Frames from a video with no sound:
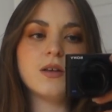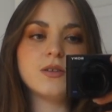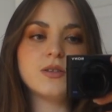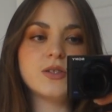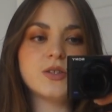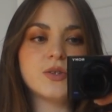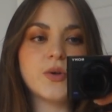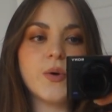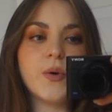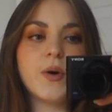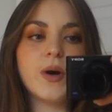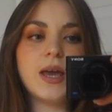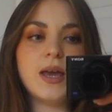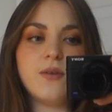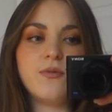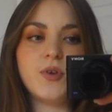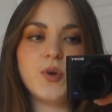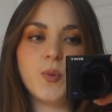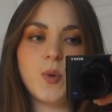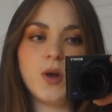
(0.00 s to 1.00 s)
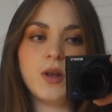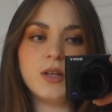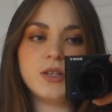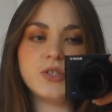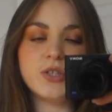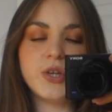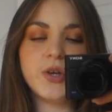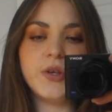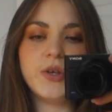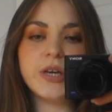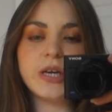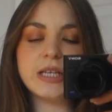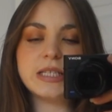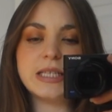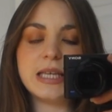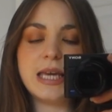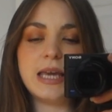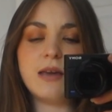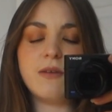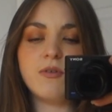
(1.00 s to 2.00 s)
So if you wanted to, you
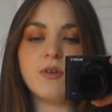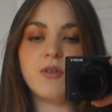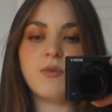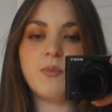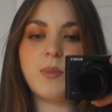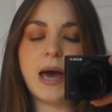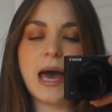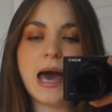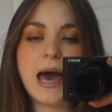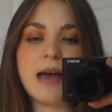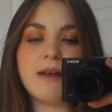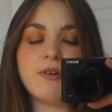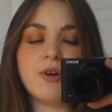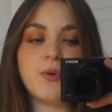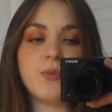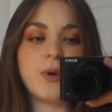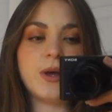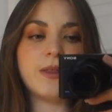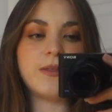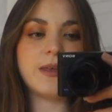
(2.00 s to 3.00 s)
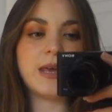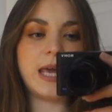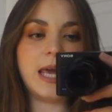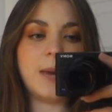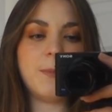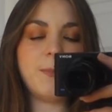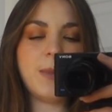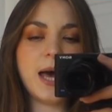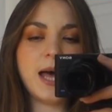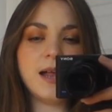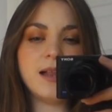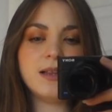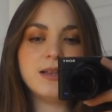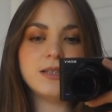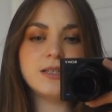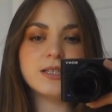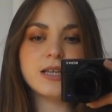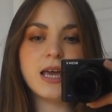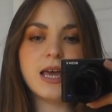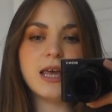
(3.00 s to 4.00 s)
could even pair it with a
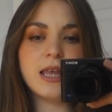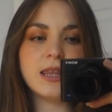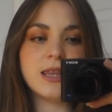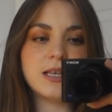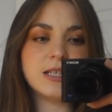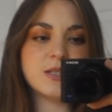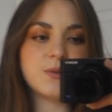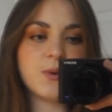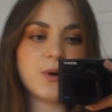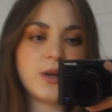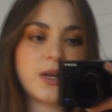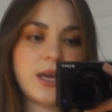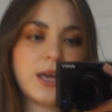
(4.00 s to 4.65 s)
belt. This one